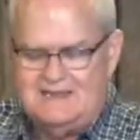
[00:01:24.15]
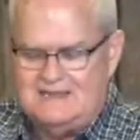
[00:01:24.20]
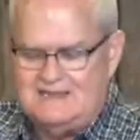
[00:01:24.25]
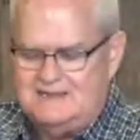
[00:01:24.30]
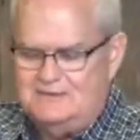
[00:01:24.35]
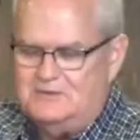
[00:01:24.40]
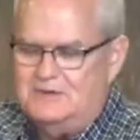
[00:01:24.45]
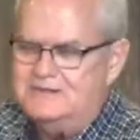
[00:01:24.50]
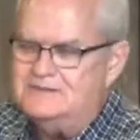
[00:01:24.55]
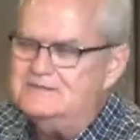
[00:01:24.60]

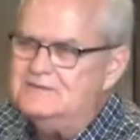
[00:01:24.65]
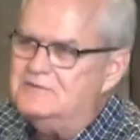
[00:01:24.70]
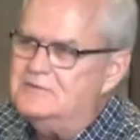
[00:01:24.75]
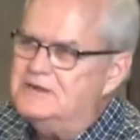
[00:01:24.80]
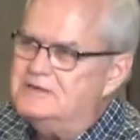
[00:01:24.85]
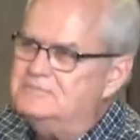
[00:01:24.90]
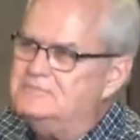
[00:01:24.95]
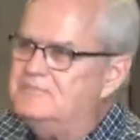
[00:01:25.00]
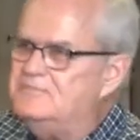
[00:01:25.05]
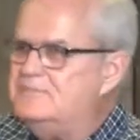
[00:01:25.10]

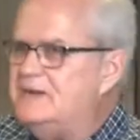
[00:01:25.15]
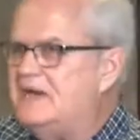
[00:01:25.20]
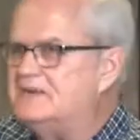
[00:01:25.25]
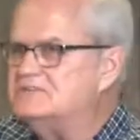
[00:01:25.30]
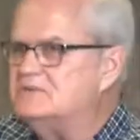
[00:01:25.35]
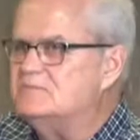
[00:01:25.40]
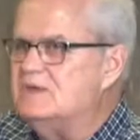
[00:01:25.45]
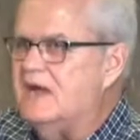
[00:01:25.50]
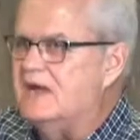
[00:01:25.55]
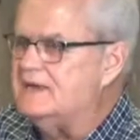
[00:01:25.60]
when
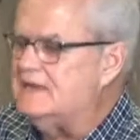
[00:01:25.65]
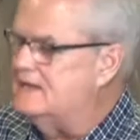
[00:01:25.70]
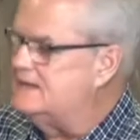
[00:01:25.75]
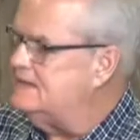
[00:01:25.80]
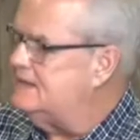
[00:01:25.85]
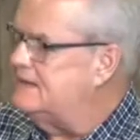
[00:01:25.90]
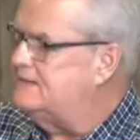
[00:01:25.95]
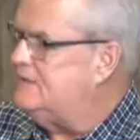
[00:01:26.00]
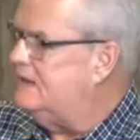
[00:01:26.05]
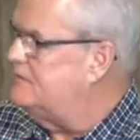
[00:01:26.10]
Pastor Mike,
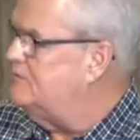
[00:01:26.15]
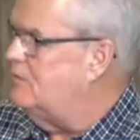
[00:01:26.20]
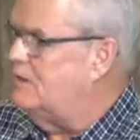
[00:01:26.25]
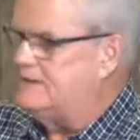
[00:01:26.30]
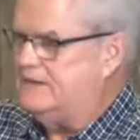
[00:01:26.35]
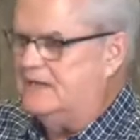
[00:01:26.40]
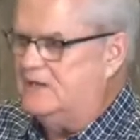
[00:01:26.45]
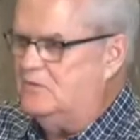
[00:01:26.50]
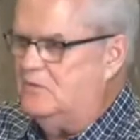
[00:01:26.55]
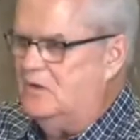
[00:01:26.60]
I don't know what
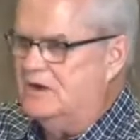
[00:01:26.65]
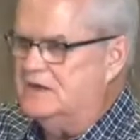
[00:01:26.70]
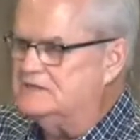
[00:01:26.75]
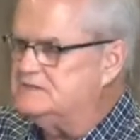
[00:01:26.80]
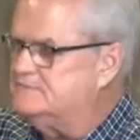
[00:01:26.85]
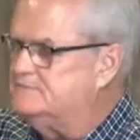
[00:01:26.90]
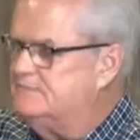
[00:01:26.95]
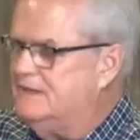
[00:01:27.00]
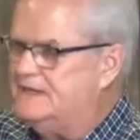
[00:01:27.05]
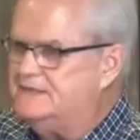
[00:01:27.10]
day it was,
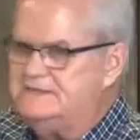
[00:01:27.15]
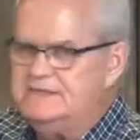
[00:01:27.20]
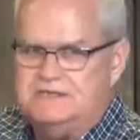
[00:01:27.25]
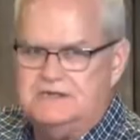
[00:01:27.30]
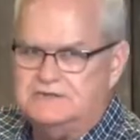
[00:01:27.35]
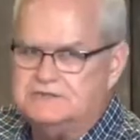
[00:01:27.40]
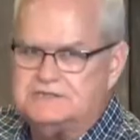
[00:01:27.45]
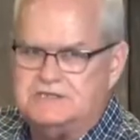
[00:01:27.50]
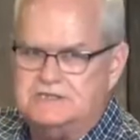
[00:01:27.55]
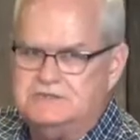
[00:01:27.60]
Monday
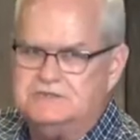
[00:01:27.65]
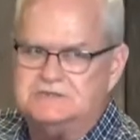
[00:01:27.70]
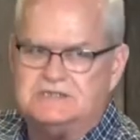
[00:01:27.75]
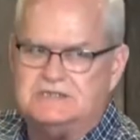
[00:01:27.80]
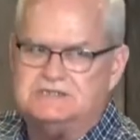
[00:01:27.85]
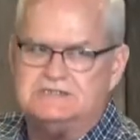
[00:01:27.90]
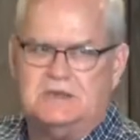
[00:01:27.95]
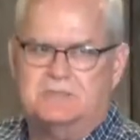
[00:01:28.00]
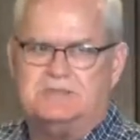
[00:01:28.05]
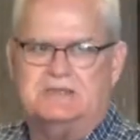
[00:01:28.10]
or
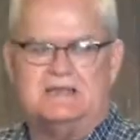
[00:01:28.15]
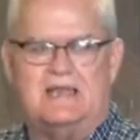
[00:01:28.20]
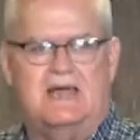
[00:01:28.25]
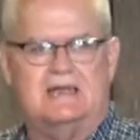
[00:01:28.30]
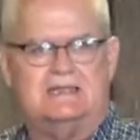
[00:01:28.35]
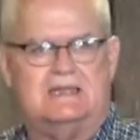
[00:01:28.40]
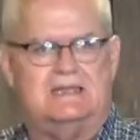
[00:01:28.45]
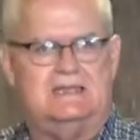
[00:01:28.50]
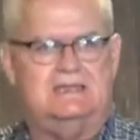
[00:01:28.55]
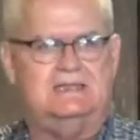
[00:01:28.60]
Tuesday, something like
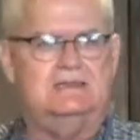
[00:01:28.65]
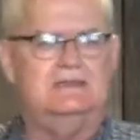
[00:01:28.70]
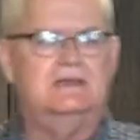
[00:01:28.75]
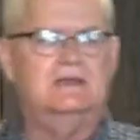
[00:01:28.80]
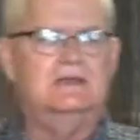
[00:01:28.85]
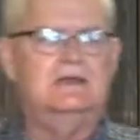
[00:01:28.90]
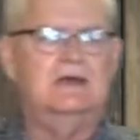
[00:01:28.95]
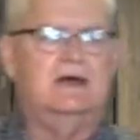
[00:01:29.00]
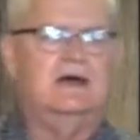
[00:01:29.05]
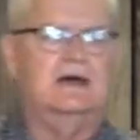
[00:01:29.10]
that, he
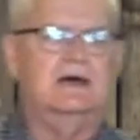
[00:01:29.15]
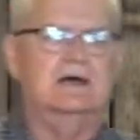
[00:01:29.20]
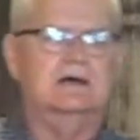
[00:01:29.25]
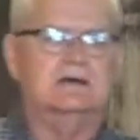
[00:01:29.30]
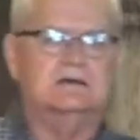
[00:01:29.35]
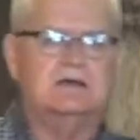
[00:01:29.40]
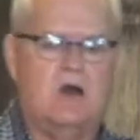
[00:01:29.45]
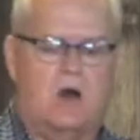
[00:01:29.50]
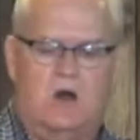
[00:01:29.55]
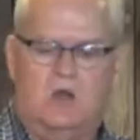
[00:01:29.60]

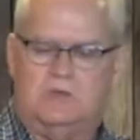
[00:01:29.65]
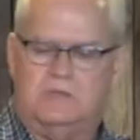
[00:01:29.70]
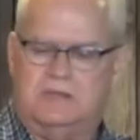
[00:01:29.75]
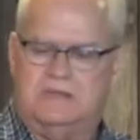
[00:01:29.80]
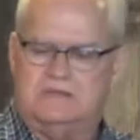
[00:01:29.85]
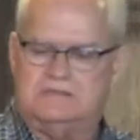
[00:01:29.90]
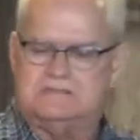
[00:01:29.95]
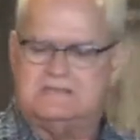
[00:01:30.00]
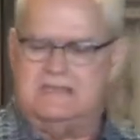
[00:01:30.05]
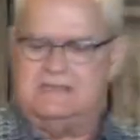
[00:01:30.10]
called me
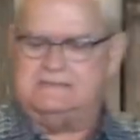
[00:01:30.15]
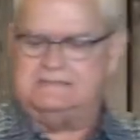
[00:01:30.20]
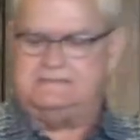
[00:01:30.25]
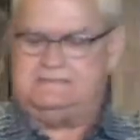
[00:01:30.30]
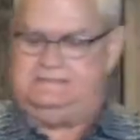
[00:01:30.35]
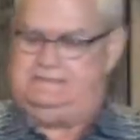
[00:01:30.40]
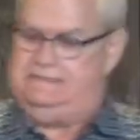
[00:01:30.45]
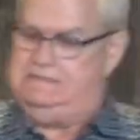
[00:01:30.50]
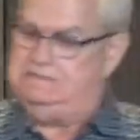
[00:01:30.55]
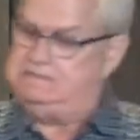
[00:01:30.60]
and said,
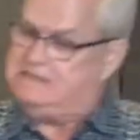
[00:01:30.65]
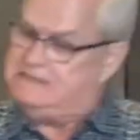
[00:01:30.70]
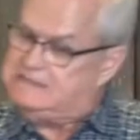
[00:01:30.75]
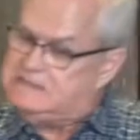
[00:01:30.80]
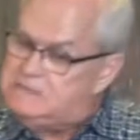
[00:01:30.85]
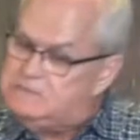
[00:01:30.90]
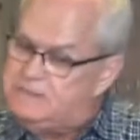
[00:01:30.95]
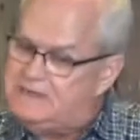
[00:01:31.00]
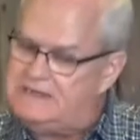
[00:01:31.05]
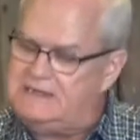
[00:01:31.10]
you know, can
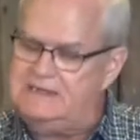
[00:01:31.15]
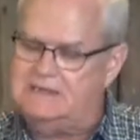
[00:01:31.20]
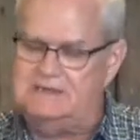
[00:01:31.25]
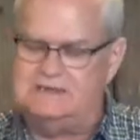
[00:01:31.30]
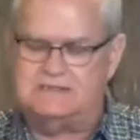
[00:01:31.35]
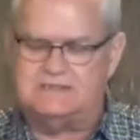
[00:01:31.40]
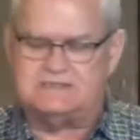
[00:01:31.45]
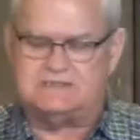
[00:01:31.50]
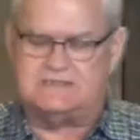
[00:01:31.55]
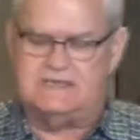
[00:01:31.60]
you be here
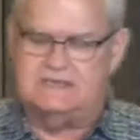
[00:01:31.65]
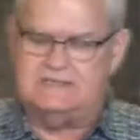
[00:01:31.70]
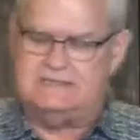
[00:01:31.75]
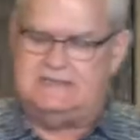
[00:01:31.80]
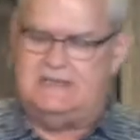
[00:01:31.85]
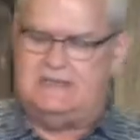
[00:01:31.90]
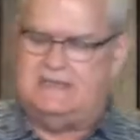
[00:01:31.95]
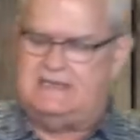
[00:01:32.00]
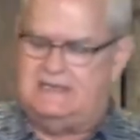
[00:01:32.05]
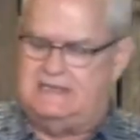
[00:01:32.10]
this
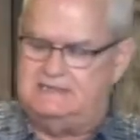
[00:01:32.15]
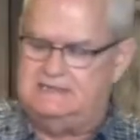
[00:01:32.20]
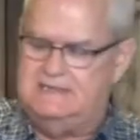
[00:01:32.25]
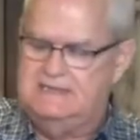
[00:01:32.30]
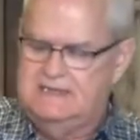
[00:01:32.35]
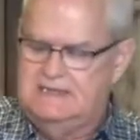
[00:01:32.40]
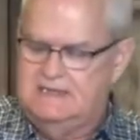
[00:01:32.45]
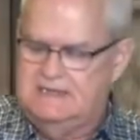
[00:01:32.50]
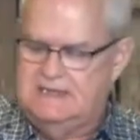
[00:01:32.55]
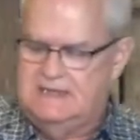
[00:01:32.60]
Sunday? And
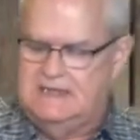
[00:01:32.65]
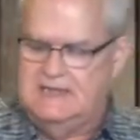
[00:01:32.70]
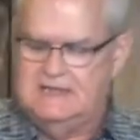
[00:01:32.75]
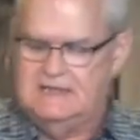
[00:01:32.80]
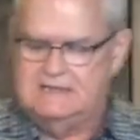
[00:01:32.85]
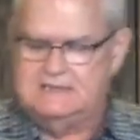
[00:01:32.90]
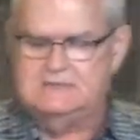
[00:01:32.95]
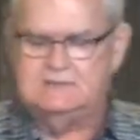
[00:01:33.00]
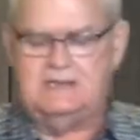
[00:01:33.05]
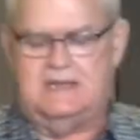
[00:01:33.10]

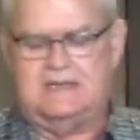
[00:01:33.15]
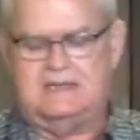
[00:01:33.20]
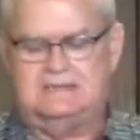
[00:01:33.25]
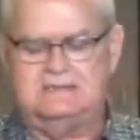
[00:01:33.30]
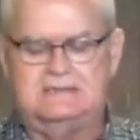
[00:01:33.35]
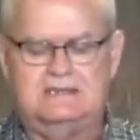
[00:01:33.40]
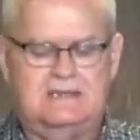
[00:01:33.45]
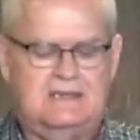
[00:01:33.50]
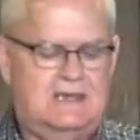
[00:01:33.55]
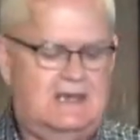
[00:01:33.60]

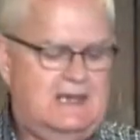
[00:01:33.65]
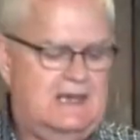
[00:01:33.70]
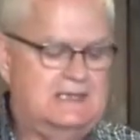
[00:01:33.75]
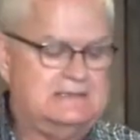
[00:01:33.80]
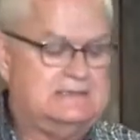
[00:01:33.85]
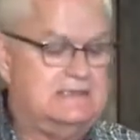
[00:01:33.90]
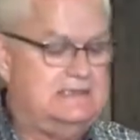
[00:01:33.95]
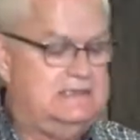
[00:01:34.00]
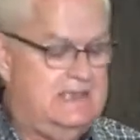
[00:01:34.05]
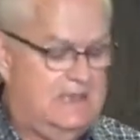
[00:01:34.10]
I
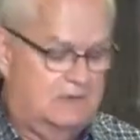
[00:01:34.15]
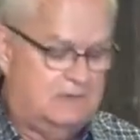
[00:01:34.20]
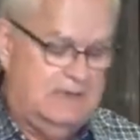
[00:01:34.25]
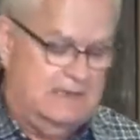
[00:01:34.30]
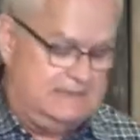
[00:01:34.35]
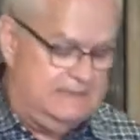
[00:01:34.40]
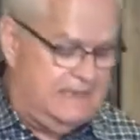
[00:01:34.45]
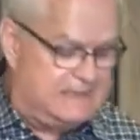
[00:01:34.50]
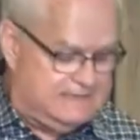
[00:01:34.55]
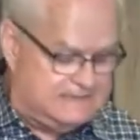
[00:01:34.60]
said, yeah,
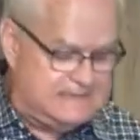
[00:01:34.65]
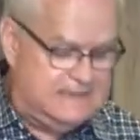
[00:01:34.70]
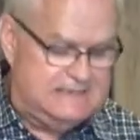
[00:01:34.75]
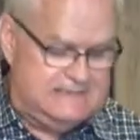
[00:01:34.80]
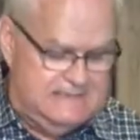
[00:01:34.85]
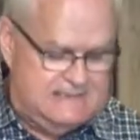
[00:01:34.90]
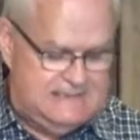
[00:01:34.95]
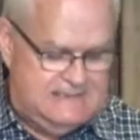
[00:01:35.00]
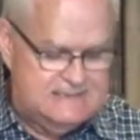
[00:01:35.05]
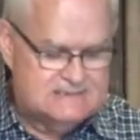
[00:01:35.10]
that
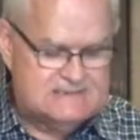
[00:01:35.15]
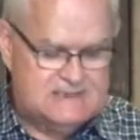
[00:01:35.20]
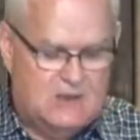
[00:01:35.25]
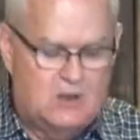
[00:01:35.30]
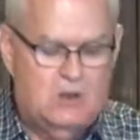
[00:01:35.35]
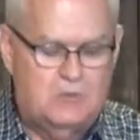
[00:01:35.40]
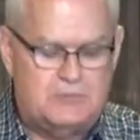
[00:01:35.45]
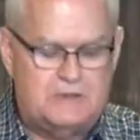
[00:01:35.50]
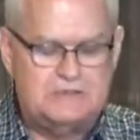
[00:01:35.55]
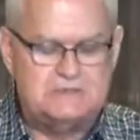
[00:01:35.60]
Sunday is
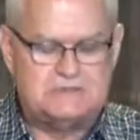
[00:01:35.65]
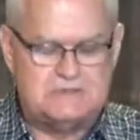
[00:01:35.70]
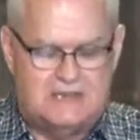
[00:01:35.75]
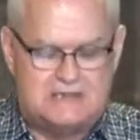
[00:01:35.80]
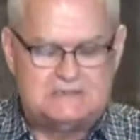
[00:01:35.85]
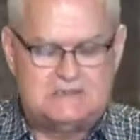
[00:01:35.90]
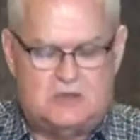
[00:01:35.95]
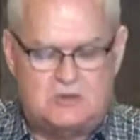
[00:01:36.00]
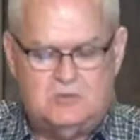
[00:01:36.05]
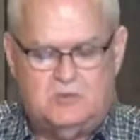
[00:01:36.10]
open. So
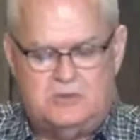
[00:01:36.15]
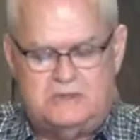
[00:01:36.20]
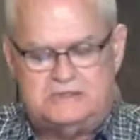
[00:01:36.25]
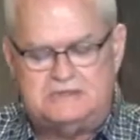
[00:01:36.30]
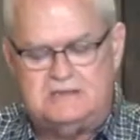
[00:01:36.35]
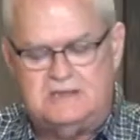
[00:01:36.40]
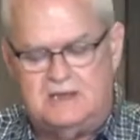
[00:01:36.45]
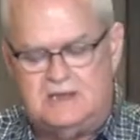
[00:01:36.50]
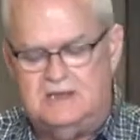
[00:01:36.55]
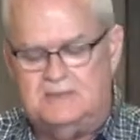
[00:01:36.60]
I told him we'd
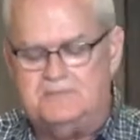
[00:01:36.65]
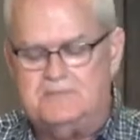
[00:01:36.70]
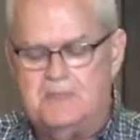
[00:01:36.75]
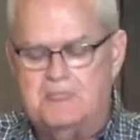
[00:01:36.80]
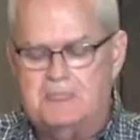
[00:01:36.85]
come.